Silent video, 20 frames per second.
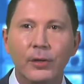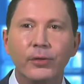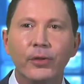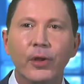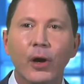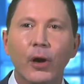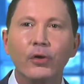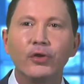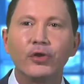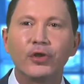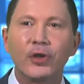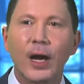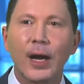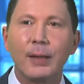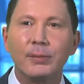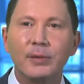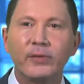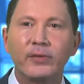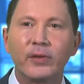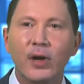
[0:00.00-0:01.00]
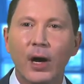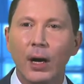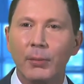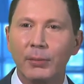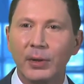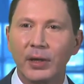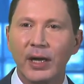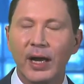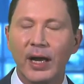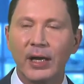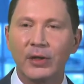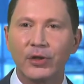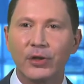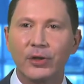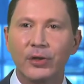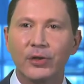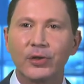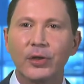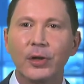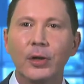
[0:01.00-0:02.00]
those types of
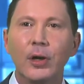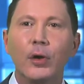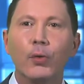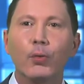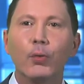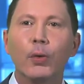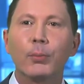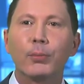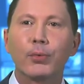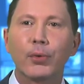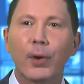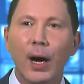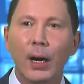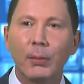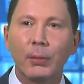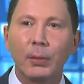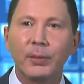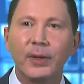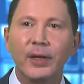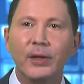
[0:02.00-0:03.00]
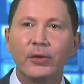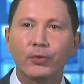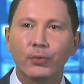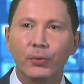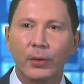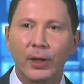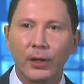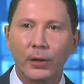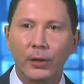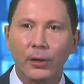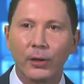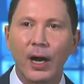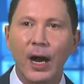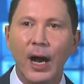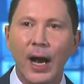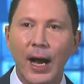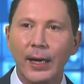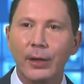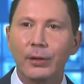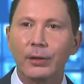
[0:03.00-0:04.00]
complications will probably trigger
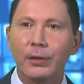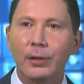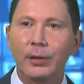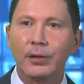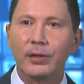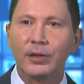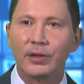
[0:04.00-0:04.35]
higher